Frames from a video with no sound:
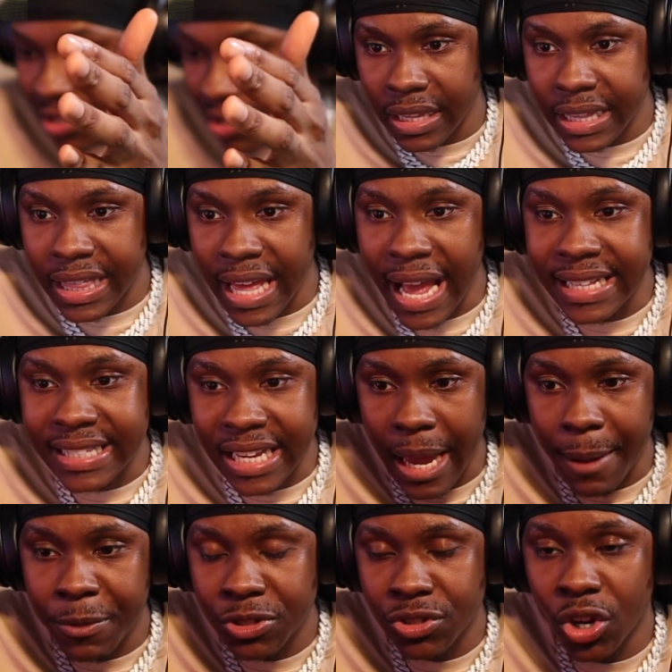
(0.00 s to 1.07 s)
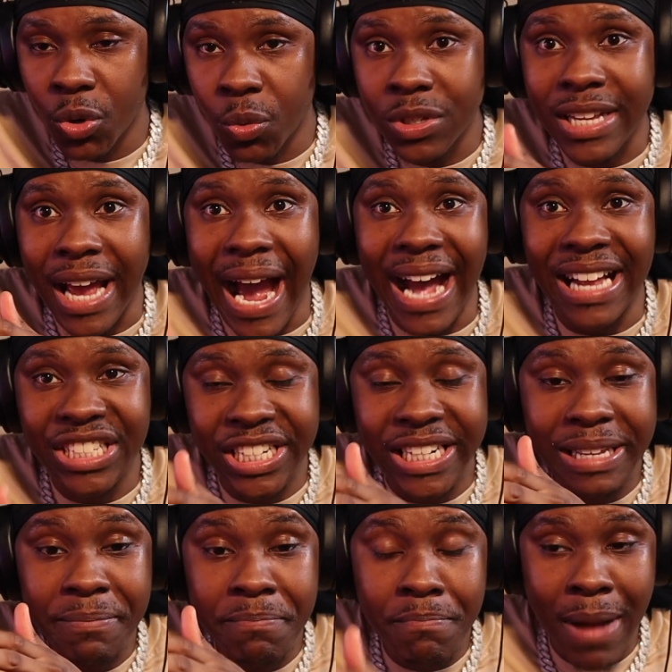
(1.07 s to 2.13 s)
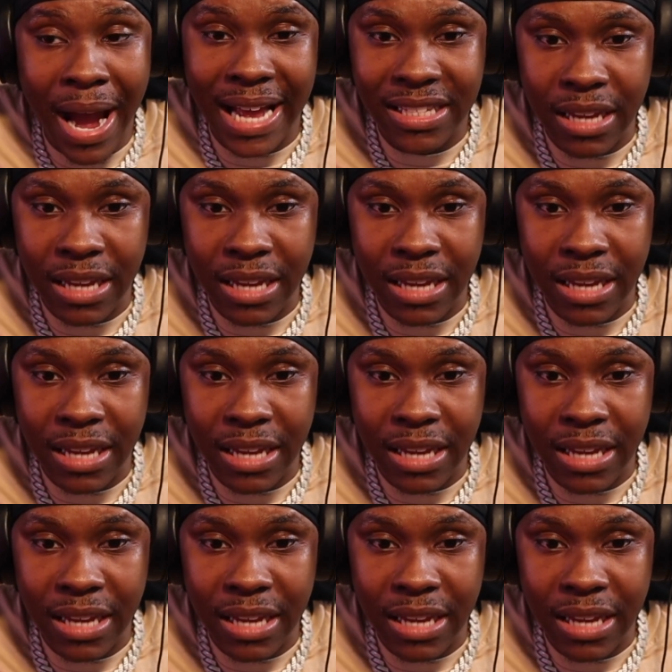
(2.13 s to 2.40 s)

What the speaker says: That episode was actually mad.